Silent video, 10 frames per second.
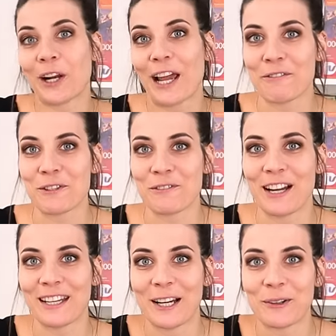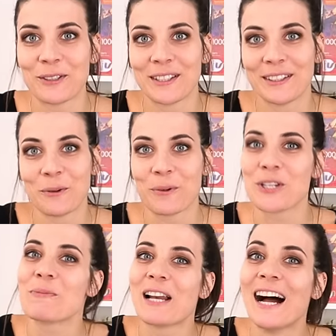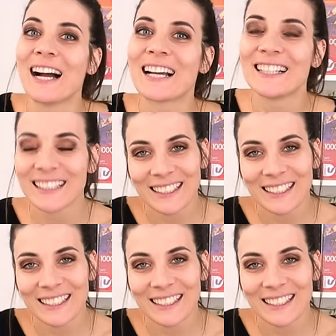gonna have to find out. Wish me luck.